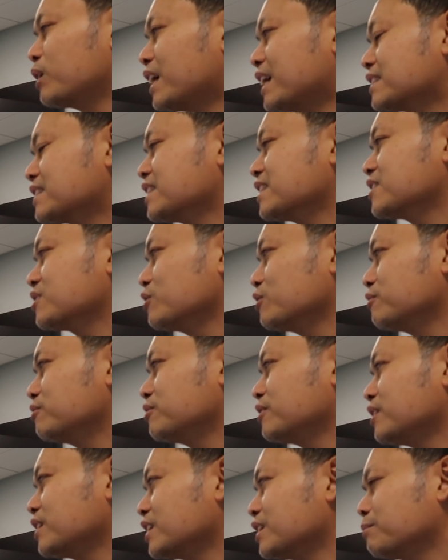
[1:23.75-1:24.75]
process so
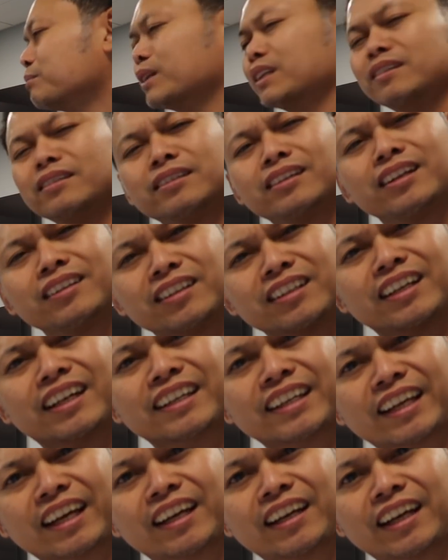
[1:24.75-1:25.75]
far, but nothing
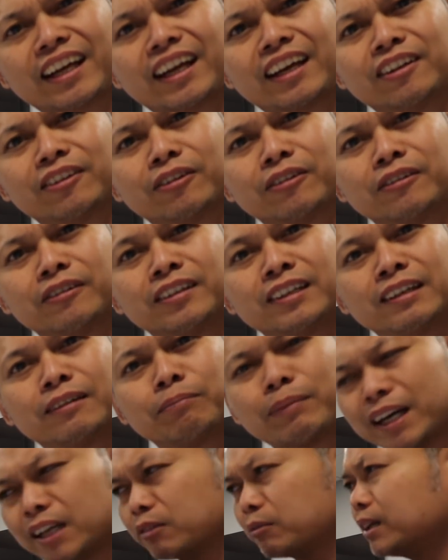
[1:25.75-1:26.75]
I can't handle.
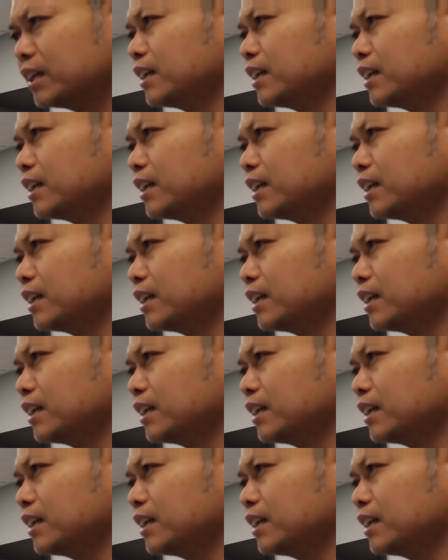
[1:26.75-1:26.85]
By the